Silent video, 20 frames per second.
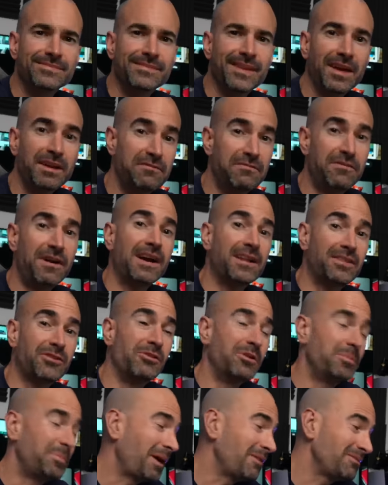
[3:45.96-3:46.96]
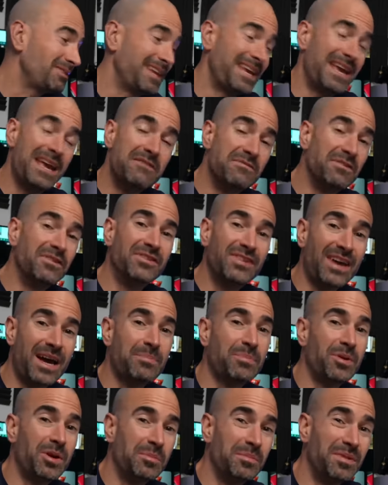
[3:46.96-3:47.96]
In fact, they're apparently even
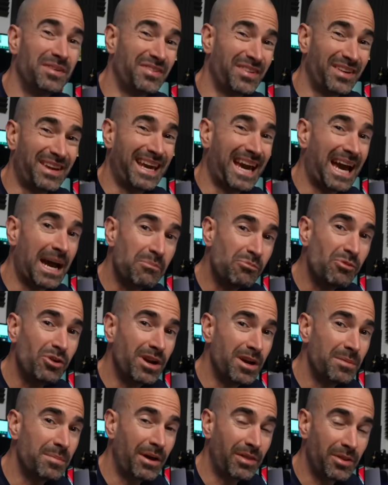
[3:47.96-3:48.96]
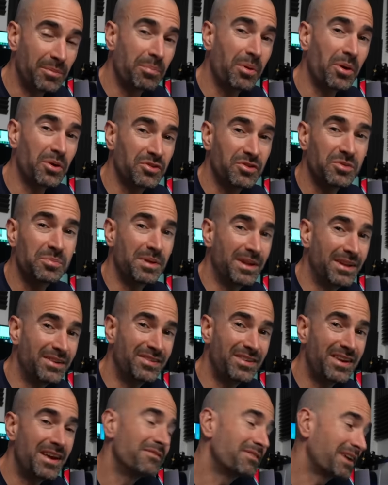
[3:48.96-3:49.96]
tapping up Mr. Cameron about the
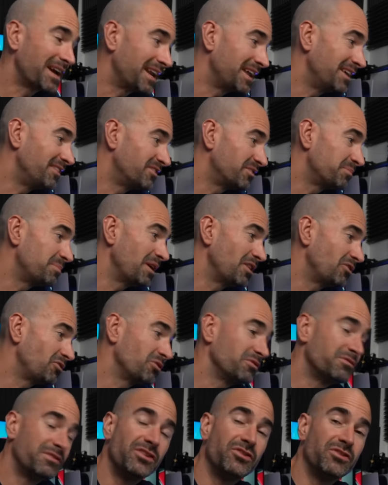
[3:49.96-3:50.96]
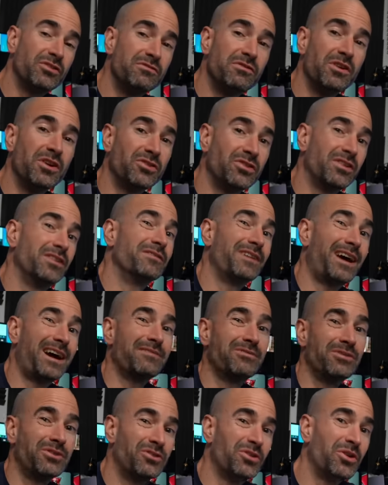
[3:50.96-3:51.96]
possibility of getting a Spatial Vision version of
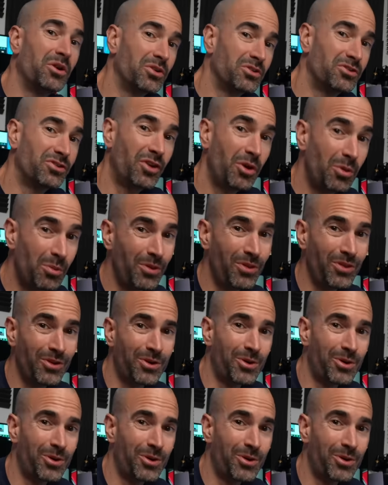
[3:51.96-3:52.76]
Avatar 2 on the